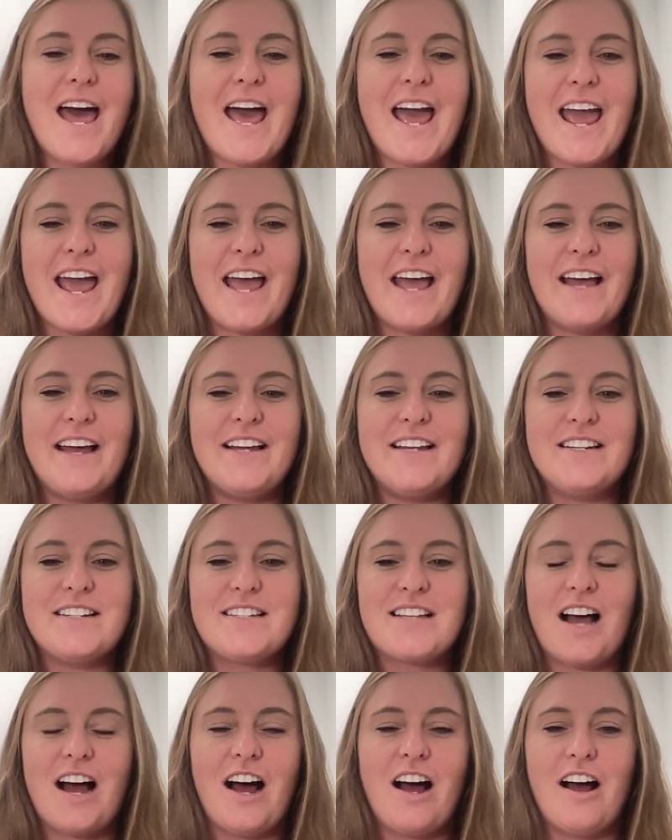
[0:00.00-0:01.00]

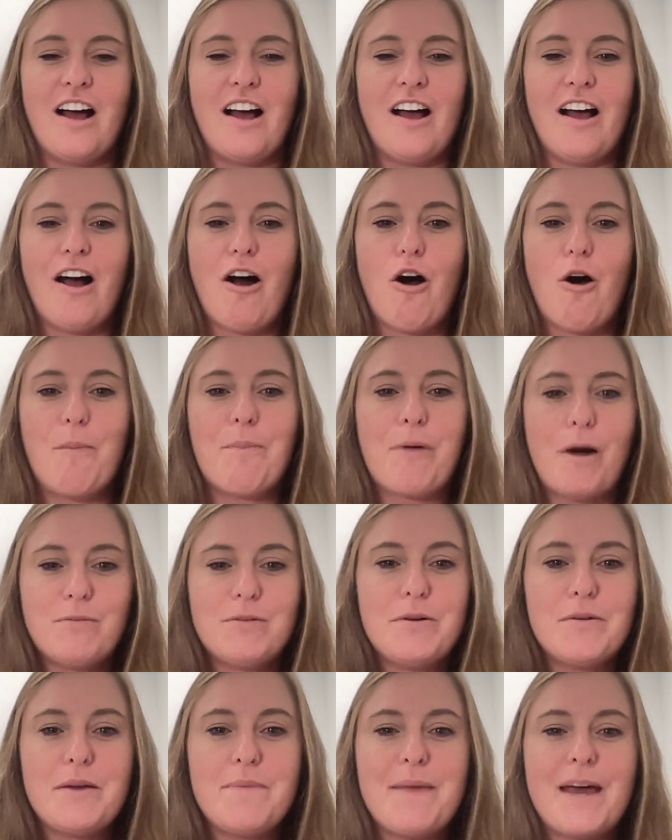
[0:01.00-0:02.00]
And I'll
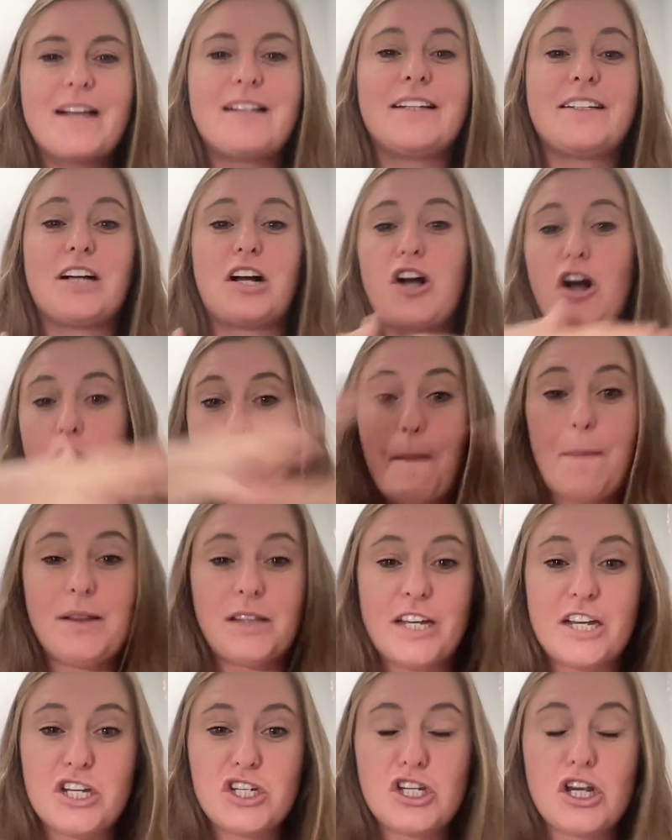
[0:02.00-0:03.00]
probably make like a
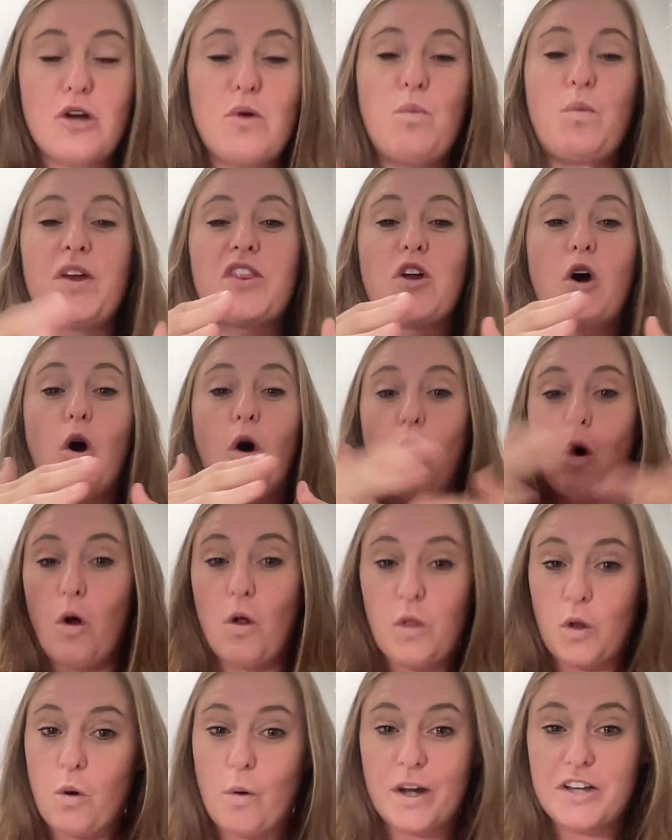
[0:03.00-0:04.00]
compilation with all
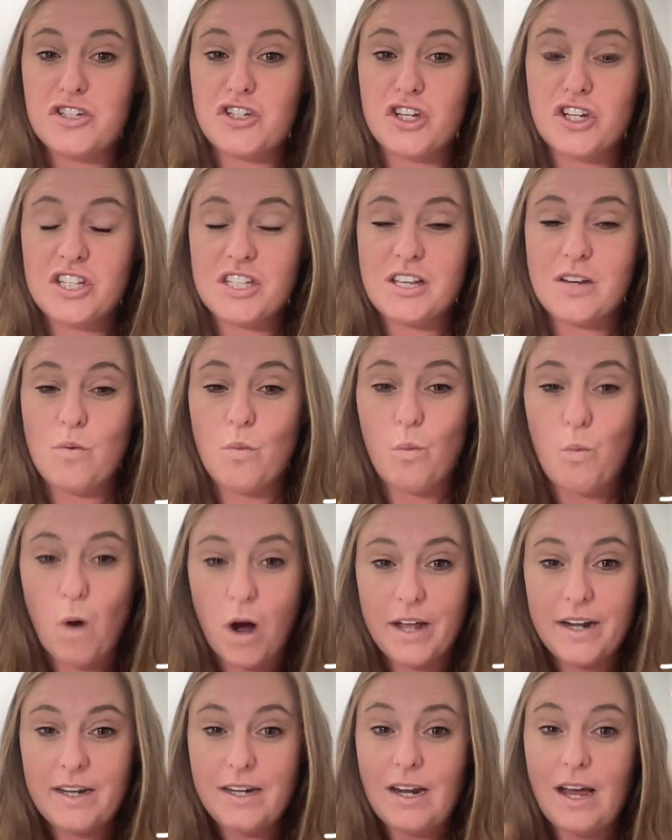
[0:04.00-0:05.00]
the questions in
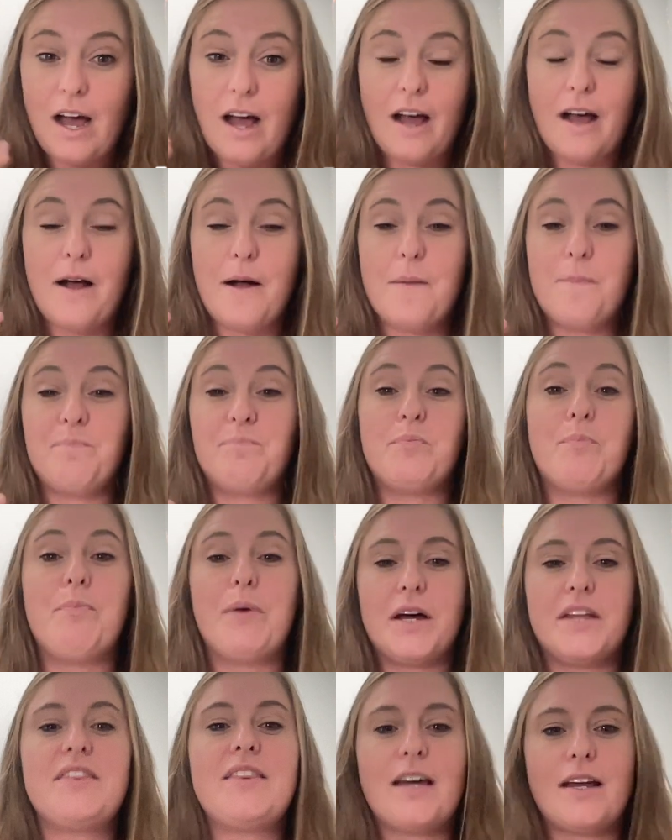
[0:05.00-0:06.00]
one,
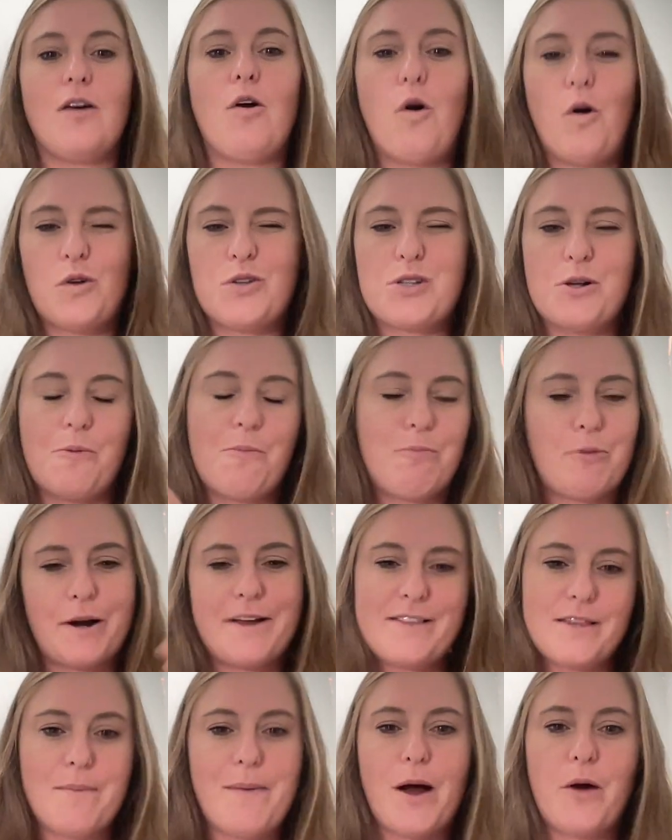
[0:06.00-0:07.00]
but then also
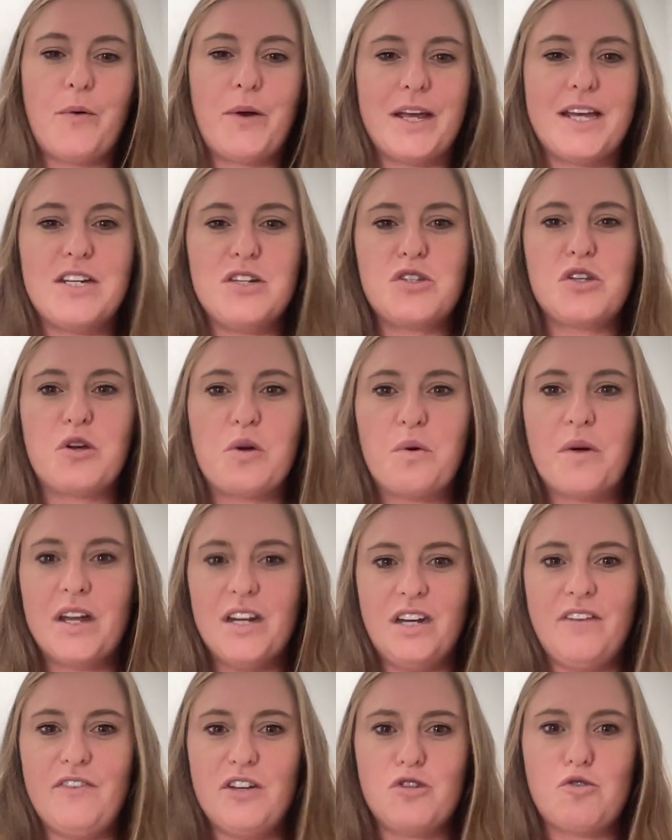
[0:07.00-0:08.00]
break them out into
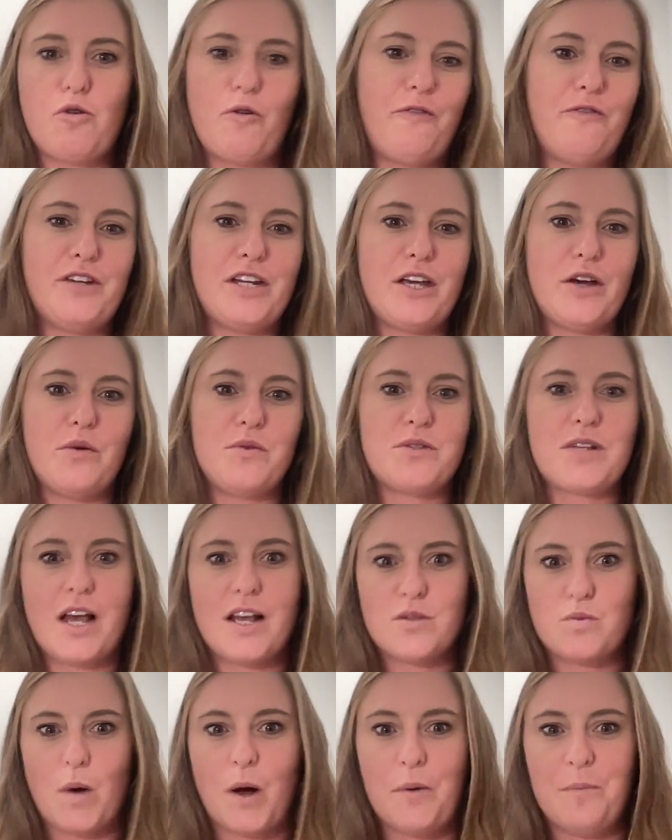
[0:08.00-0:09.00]
individual videos
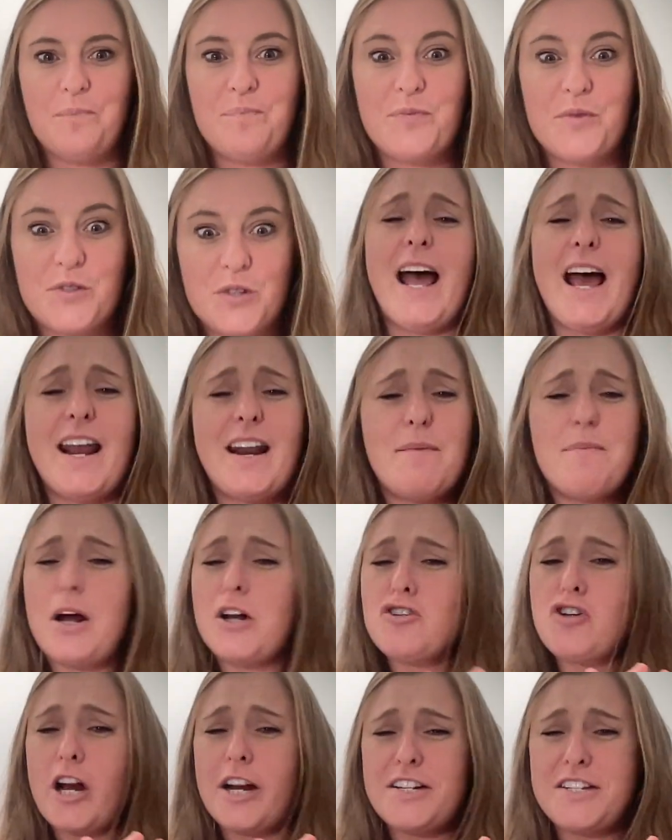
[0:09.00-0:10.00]
as well. So, and I'm
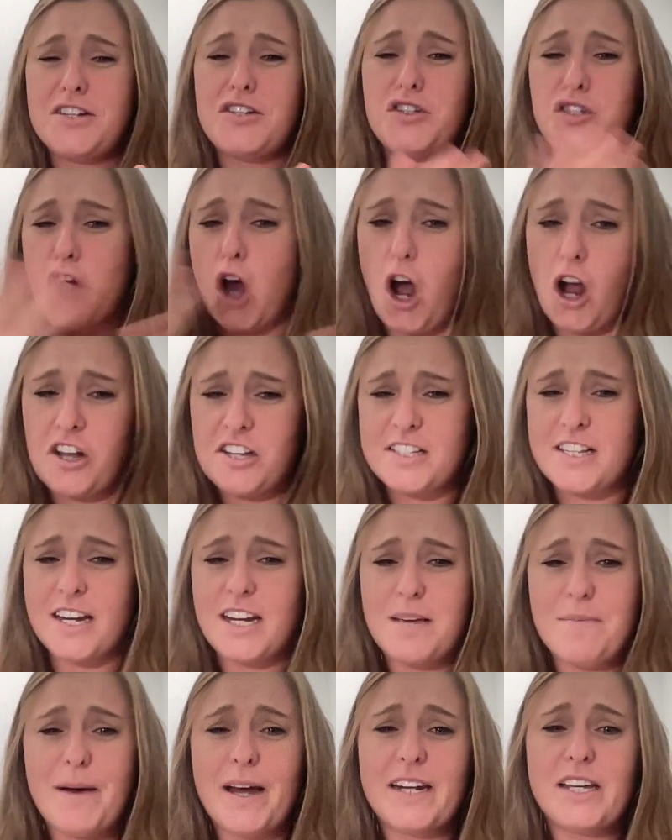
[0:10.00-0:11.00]
not trying to dox
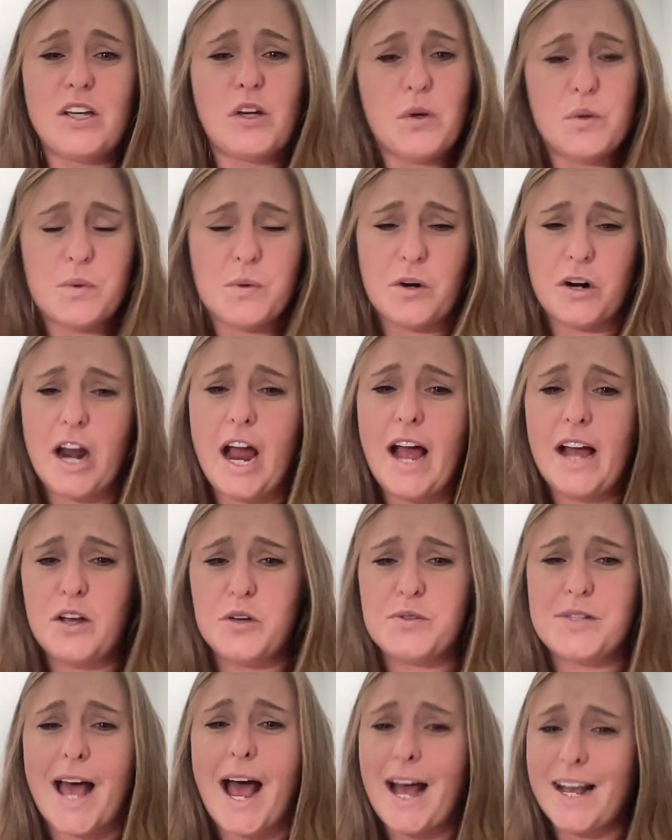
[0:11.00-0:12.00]
anybody
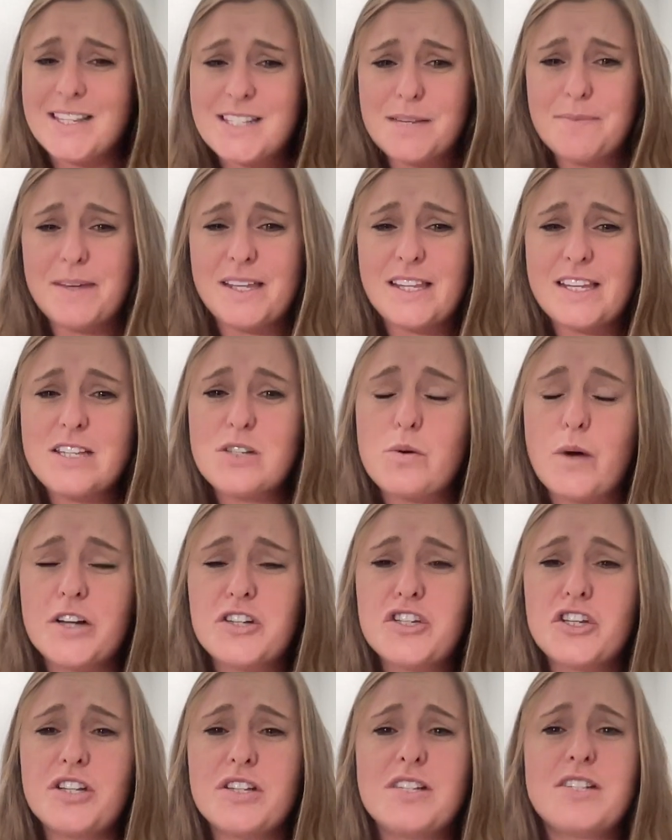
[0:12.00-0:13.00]
who's asking me these
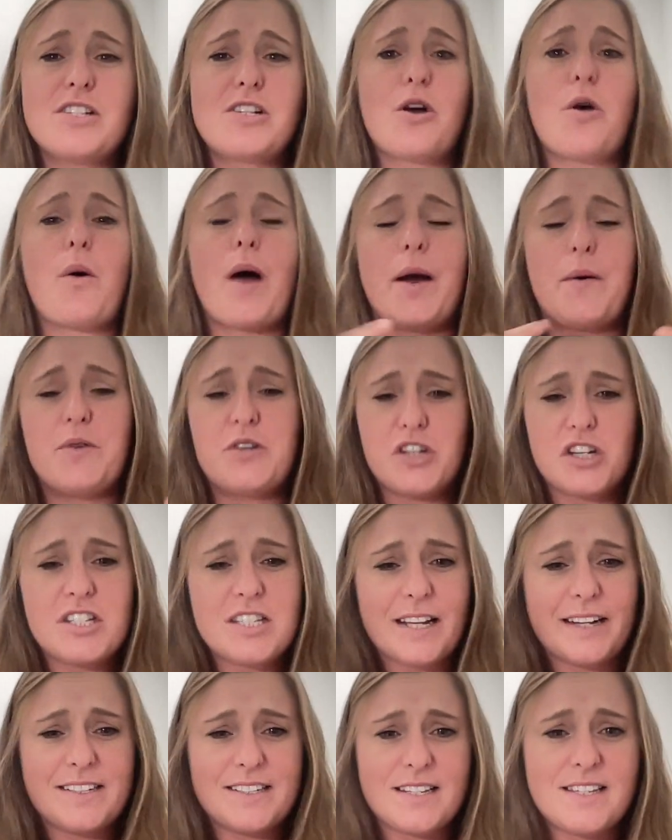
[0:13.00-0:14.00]
questions. So I would
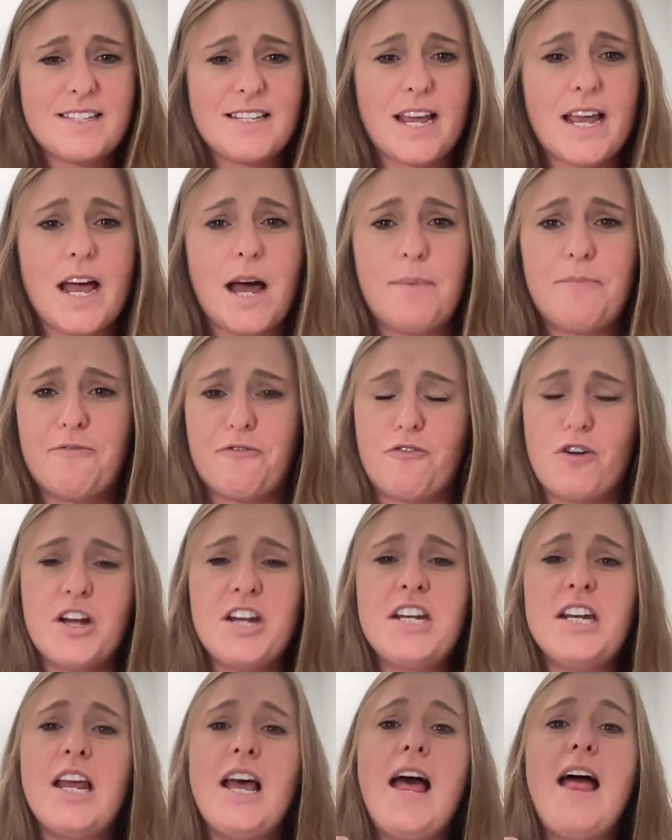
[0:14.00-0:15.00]
just like to say up front,